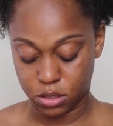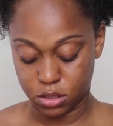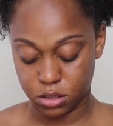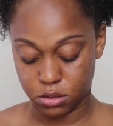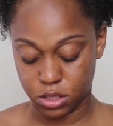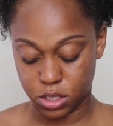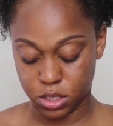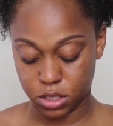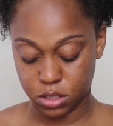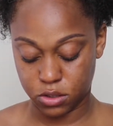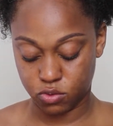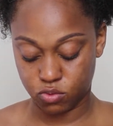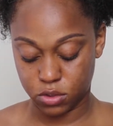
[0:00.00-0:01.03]
So this
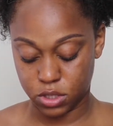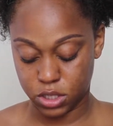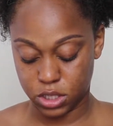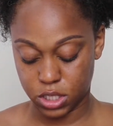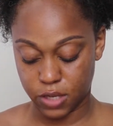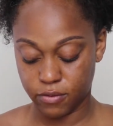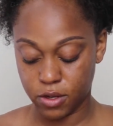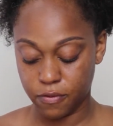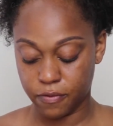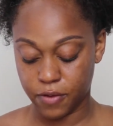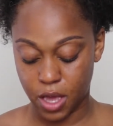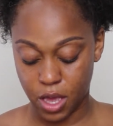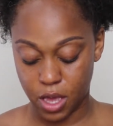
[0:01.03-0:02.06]
is
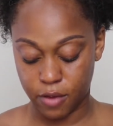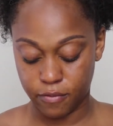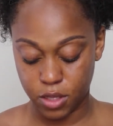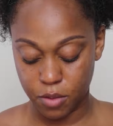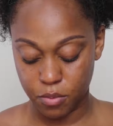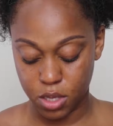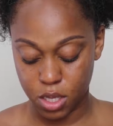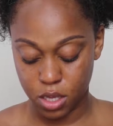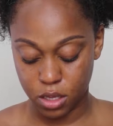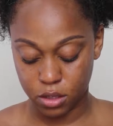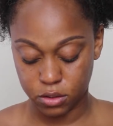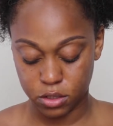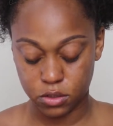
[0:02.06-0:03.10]
175. Let me
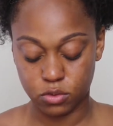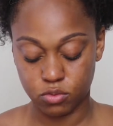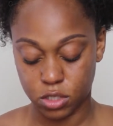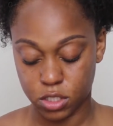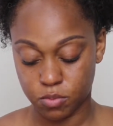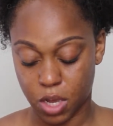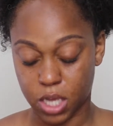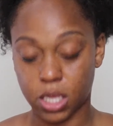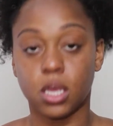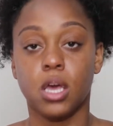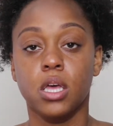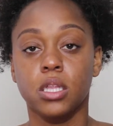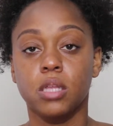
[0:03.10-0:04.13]

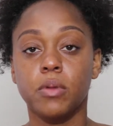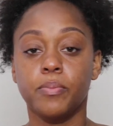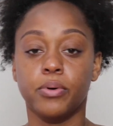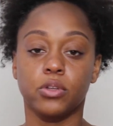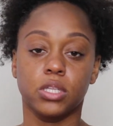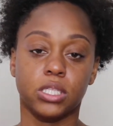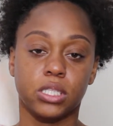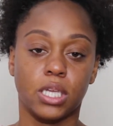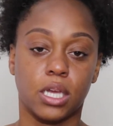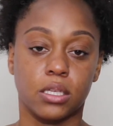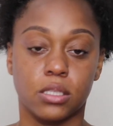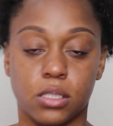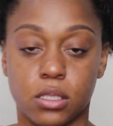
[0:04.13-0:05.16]
pull this
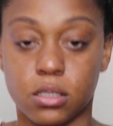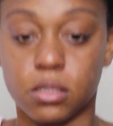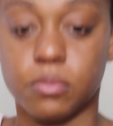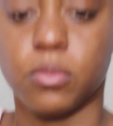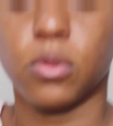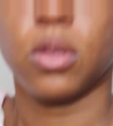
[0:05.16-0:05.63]
down some.